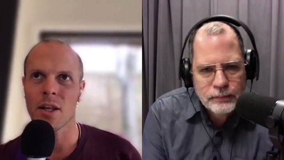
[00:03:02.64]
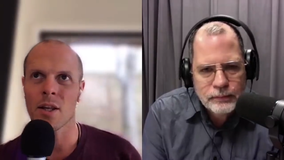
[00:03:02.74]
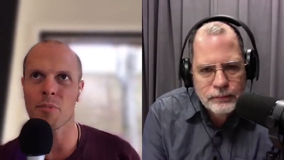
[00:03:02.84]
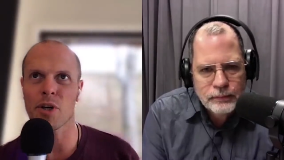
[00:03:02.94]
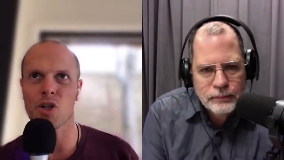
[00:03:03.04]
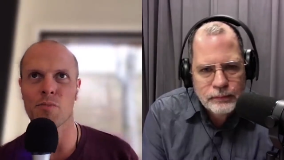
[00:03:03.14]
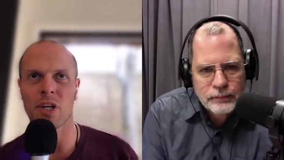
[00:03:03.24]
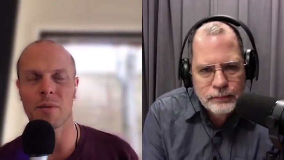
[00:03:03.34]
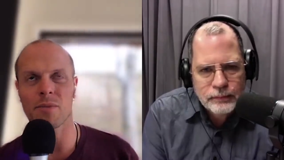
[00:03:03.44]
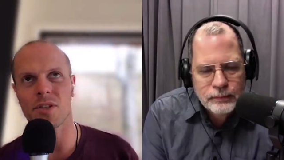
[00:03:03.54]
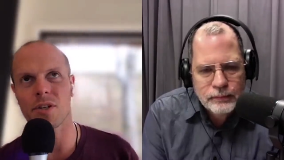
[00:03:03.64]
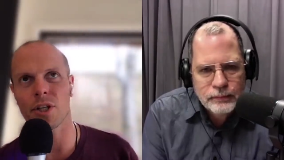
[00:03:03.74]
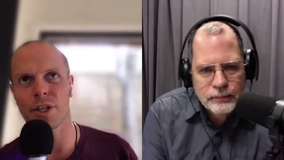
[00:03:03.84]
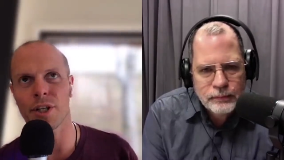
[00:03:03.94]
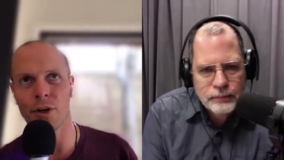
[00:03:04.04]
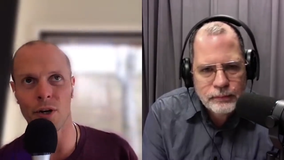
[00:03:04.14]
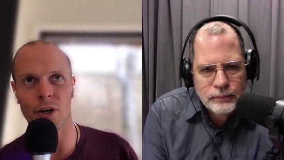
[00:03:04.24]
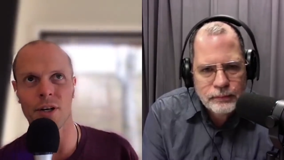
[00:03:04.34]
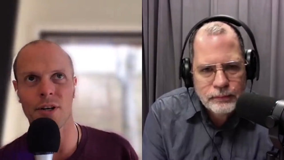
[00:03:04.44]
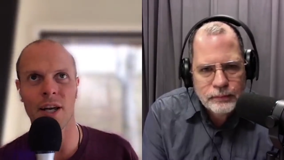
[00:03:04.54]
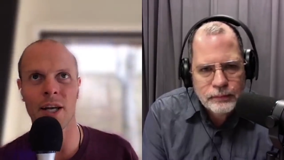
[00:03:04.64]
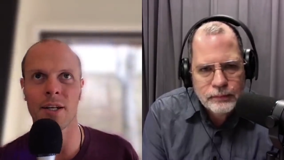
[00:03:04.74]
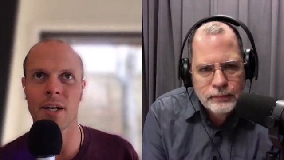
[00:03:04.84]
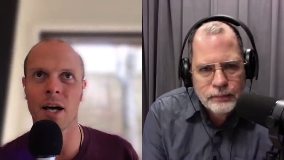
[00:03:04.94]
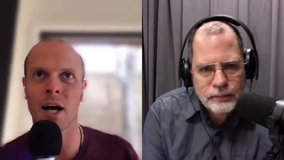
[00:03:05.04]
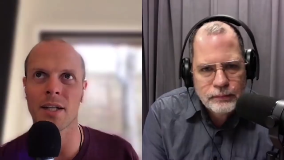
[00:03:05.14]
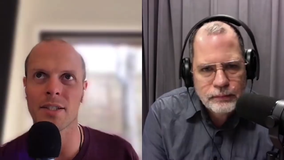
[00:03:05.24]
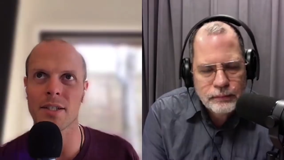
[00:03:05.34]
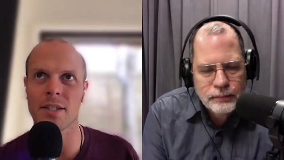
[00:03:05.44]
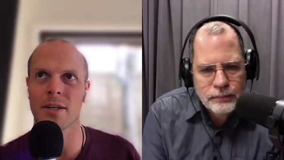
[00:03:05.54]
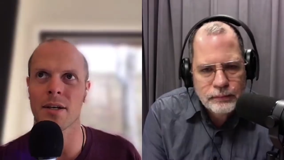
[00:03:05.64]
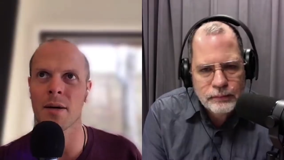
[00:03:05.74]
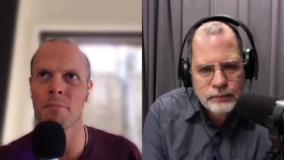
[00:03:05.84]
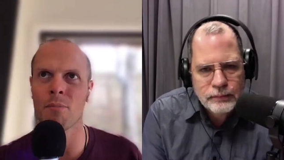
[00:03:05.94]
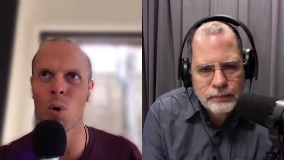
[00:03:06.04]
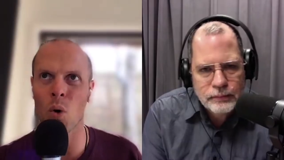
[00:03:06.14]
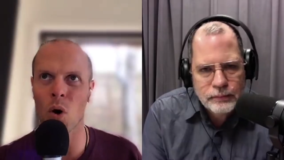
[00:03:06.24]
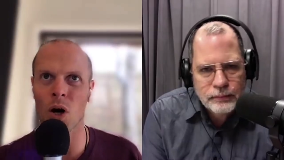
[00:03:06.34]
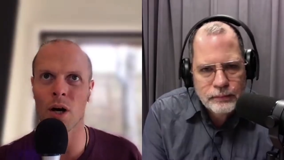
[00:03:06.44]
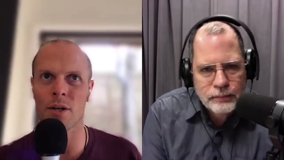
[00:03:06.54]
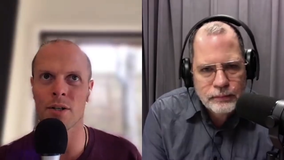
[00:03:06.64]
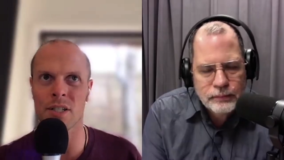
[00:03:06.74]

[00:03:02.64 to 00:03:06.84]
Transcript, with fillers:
Speaker 1: the picture becomes clearer and not more